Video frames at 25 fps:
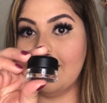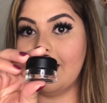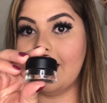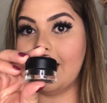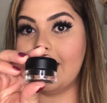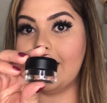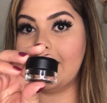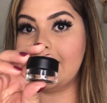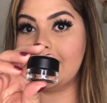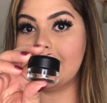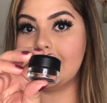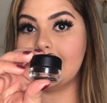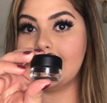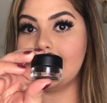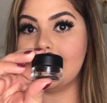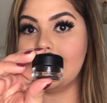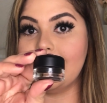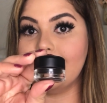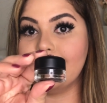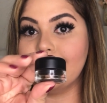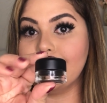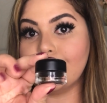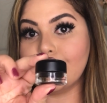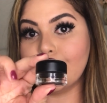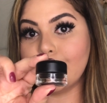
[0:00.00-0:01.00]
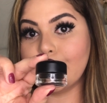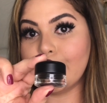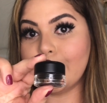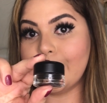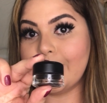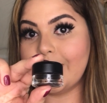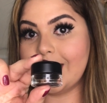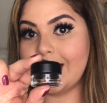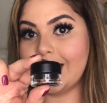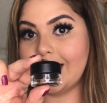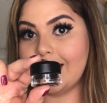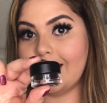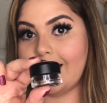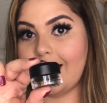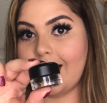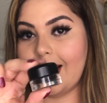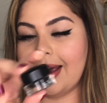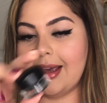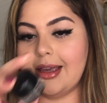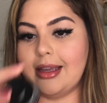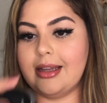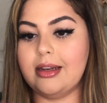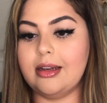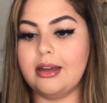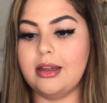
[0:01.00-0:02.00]
and it's the Fluid
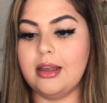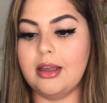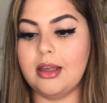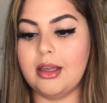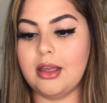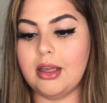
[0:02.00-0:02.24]
Line.